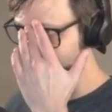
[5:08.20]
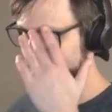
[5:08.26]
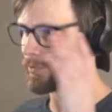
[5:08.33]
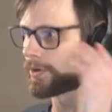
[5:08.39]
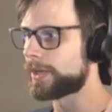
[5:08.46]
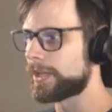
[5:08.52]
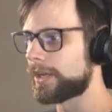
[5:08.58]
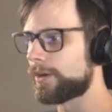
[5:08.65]

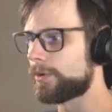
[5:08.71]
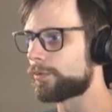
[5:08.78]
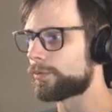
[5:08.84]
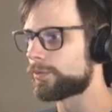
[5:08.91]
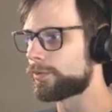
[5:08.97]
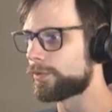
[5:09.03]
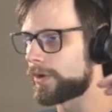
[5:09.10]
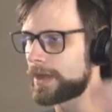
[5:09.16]
running
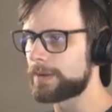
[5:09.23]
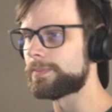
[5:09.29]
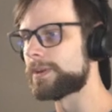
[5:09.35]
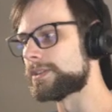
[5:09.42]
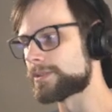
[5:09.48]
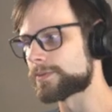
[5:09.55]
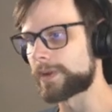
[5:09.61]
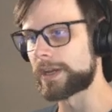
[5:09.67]

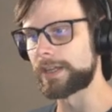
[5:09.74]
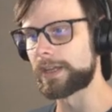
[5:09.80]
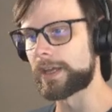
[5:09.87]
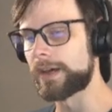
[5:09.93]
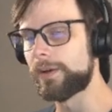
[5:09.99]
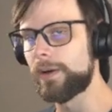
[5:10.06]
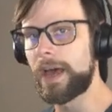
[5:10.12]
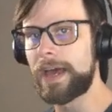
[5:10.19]
rampant right
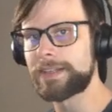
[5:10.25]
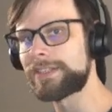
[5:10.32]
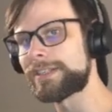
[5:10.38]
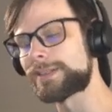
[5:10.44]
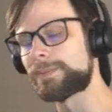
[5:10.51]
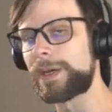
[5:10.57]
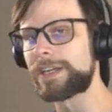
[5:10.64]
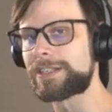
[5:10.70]
now. As
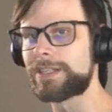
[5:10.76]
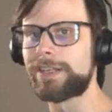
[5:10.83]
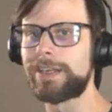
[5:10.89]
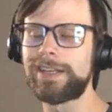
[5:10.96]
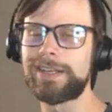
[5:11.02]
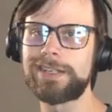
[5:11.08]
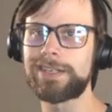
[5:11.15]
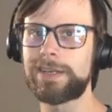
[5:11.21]
expected,
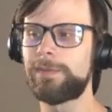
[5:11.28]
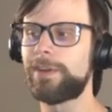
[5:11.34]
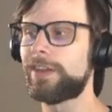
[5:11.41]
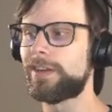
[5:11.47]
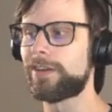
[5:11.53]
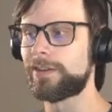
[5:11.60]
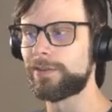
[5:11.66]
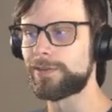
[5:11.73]
anytime you
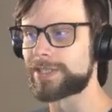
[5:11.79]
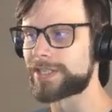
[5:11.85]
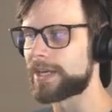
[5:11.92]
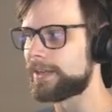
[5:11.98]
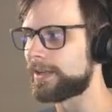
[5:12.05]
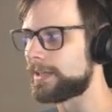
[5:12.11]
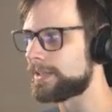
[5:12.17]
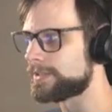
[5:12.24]
get a new
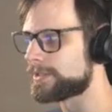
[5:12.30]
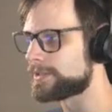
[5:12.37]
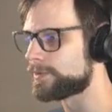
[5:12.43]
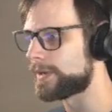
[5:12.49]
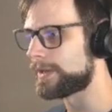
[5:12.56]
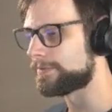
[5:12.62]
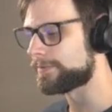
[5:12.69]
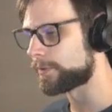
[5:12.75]
set
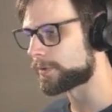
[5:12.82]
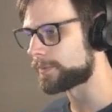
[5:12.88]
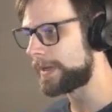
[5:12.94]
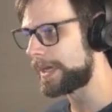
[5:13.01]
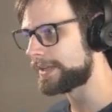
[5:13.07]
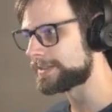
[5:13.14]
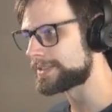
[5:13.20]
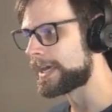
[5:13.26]
into a
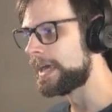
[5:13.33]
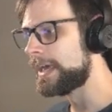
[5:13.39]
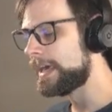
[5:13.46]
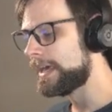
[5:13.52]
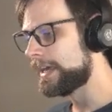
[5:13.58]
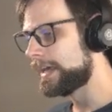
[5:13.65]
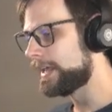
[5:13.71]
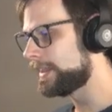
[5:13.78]
format,
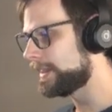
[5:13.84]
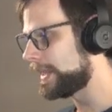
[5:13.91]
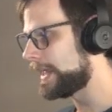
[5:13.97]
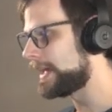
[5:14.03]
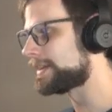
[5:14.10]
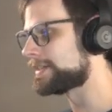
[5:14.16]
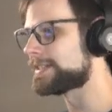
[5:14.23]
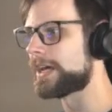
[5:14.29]
a
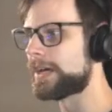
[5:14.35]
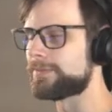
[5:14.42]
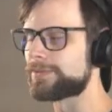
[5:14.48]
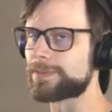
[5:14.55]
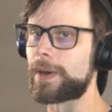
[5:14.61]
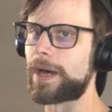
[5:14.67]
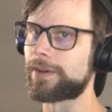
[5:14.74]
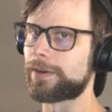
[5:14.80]
lot of
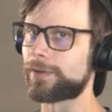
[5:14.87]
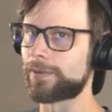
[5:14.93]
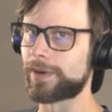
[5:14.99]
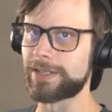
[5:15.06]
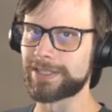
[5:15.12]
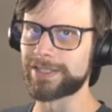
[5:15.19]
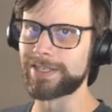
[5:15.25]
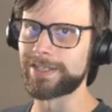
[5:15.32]
times Mono
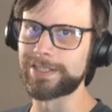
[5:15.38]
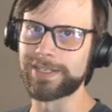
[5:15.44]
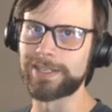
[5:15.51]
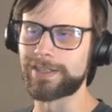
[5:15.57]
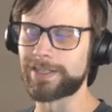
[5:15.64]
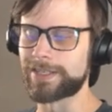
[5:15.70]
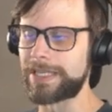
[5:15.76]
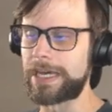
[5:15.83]
Red sneaks
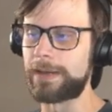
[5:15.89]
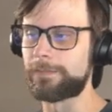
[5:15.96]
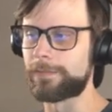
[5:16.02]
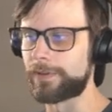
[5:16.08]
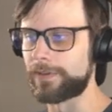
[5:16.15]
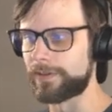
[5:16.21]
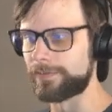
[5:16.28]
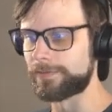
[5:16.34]
to the top
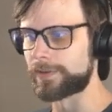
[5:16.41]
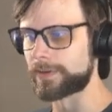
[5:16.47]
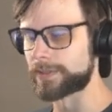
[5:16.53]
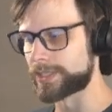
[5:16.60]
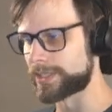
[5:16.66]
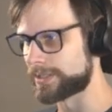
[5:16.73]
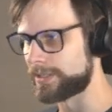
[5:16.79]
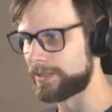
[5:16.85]
for the
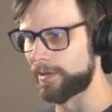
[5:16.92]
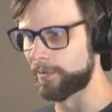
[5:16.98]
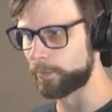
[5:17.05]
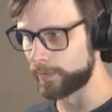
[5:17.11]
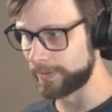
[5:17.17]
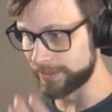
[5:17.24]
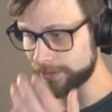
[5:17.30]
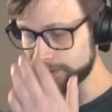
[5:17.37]
first, you know,
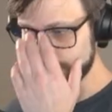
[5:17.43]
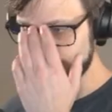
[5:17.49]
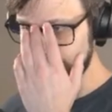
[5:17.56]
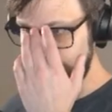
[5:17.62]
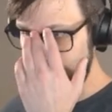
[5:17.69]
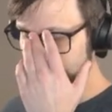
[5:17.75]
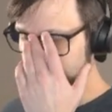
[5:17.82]
week or two.